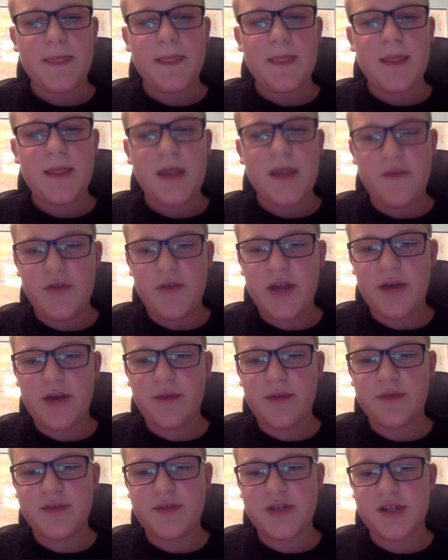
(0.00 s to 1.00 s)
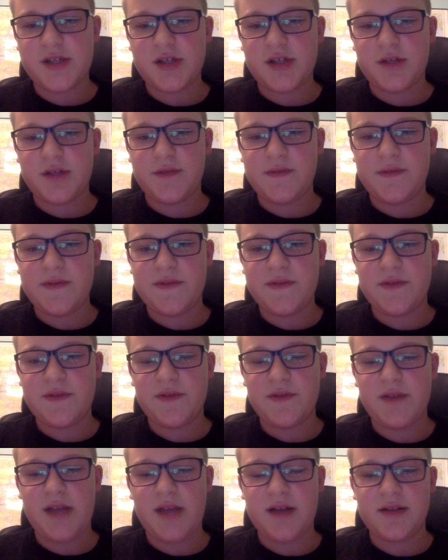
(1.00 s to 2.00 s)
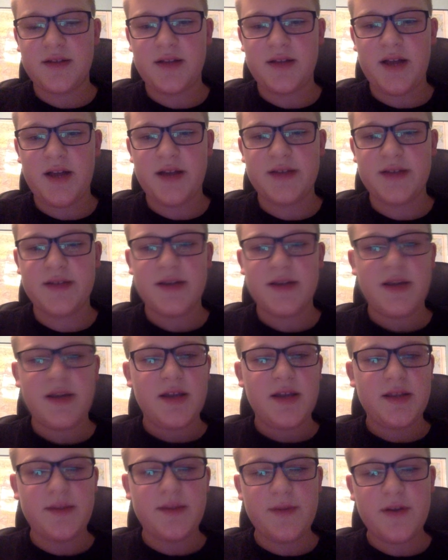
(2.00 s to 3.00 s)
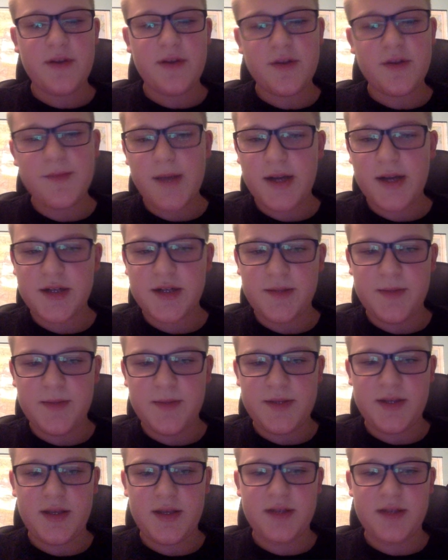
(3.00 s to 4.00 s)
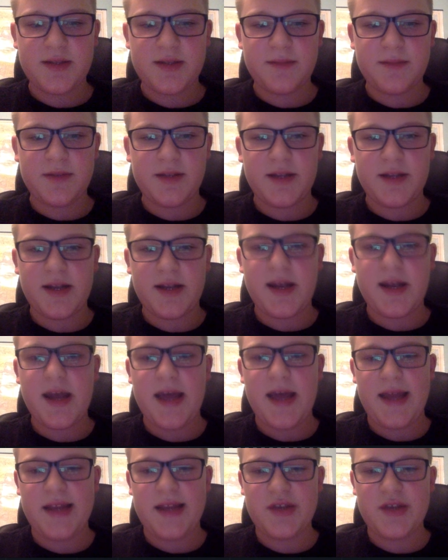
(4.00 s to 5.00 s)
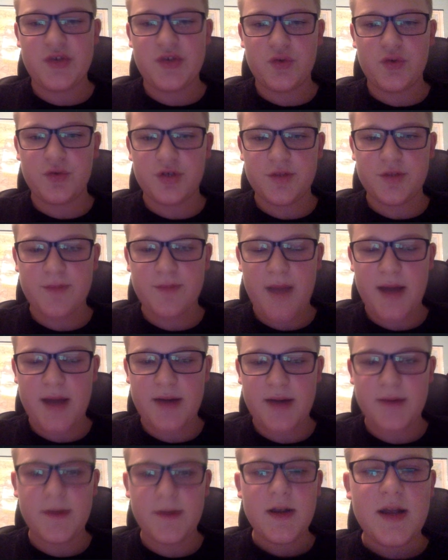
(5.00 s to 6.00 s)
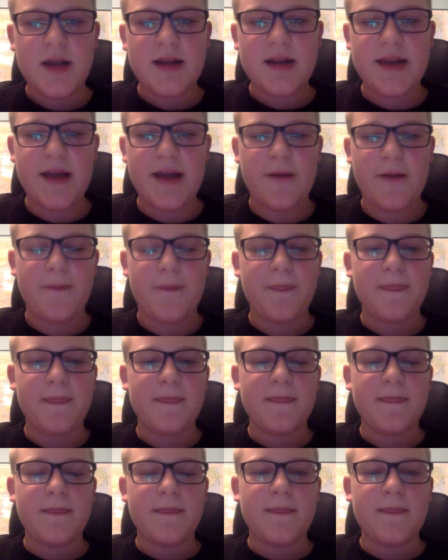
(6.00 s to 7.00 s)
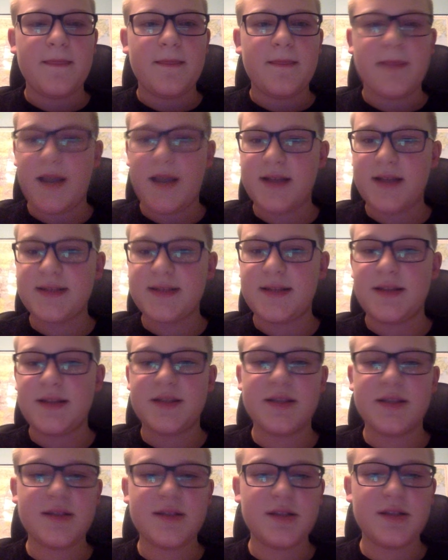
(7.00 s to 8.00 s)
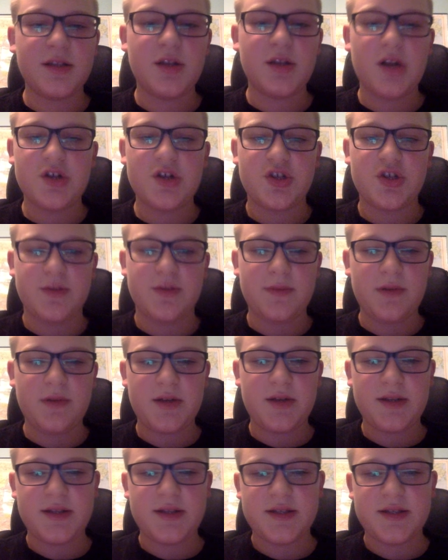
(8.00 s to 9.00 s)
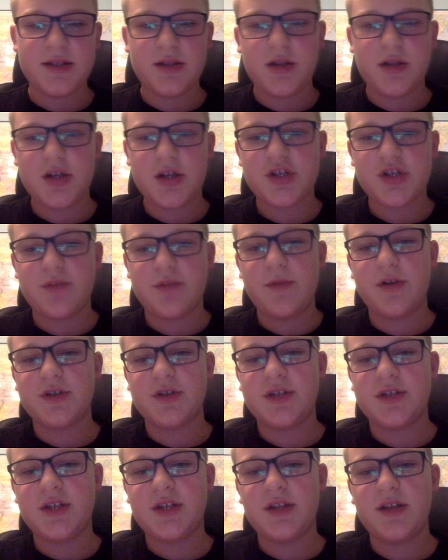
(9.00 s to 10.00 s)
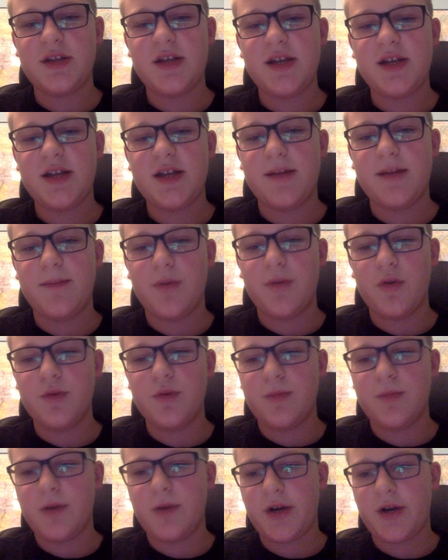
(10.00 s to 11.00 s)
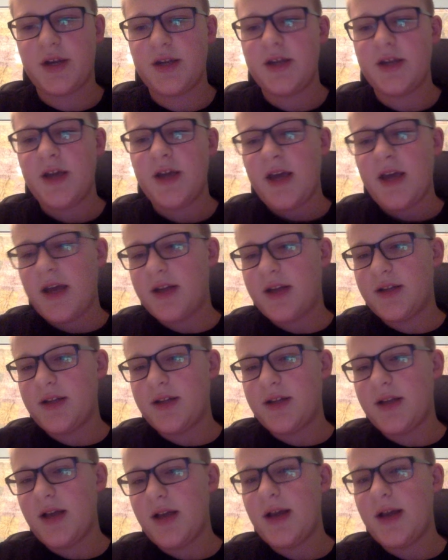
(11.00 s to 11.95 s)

if we get rejected off the 53,000, guys, then we could actually be seeing something like a head and shoulders pattern. Now, like I said, this is in the long term, and look at this in the long term, we are still in a bull market, and in the